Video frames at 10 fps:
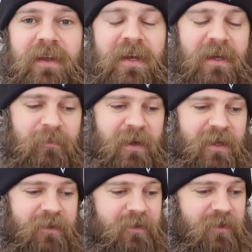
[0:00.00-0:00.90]
my
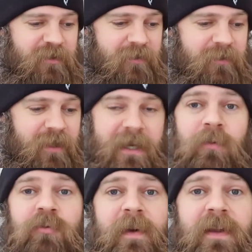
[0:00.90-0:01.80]
international
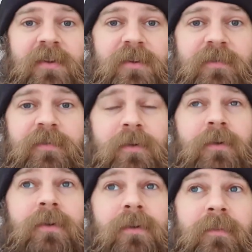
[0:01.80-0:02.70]
accounts manager
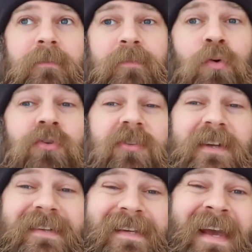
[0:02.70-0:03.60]
for
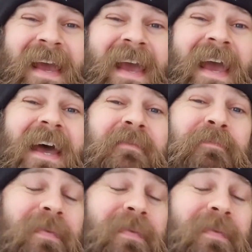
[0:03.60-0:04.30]
postage, and